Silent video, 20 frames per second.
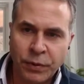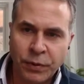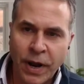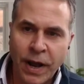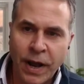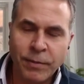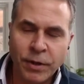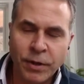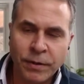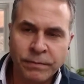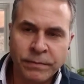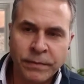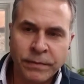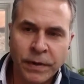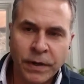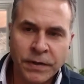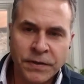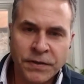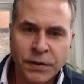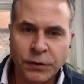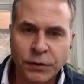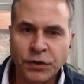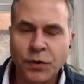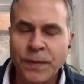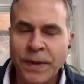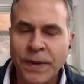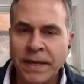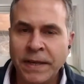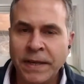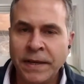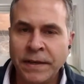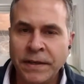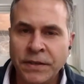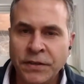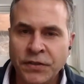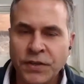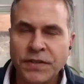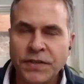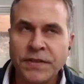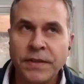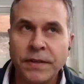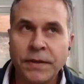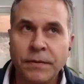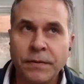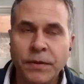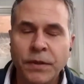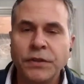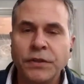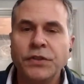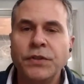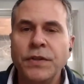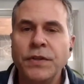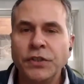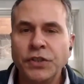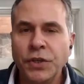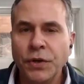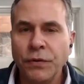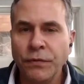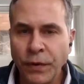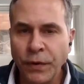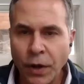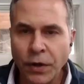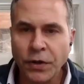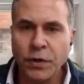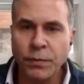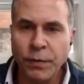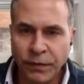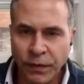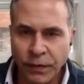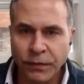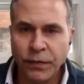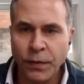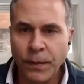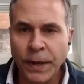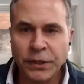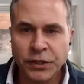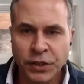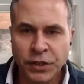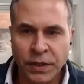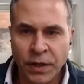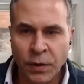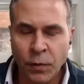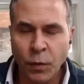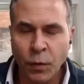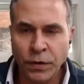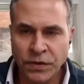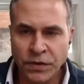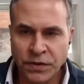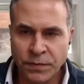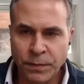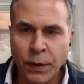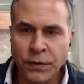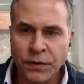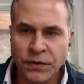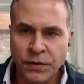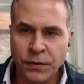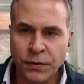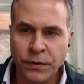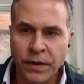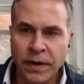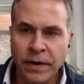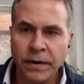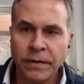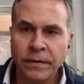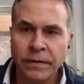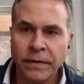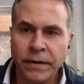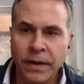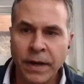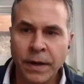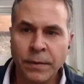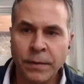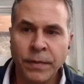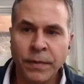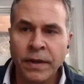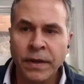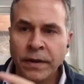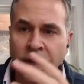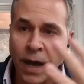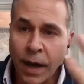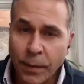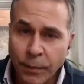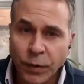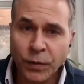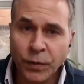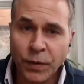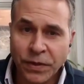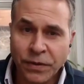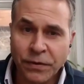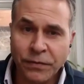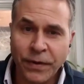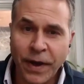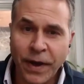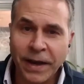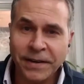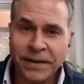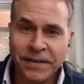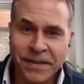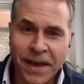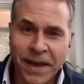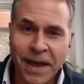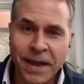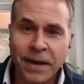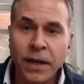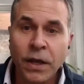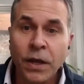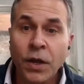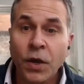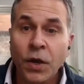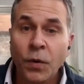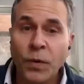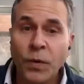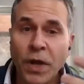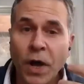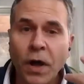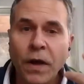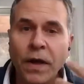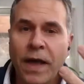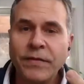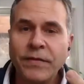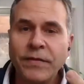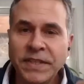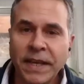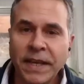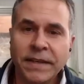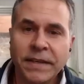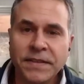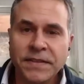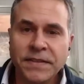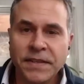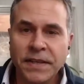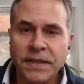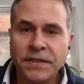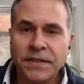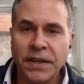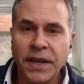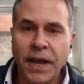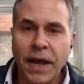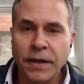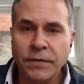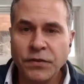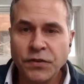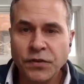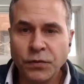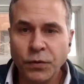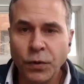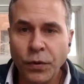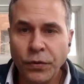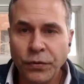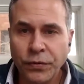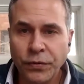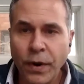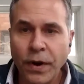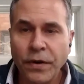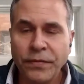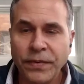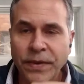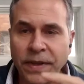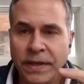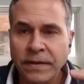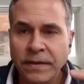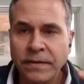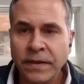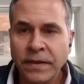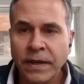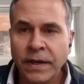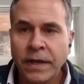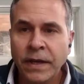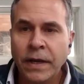problem on social media is just the, the, the sheer volume of information that we're exposed to there, um, coupled with the fact that we all have a tendency to kind of scroll through our feeds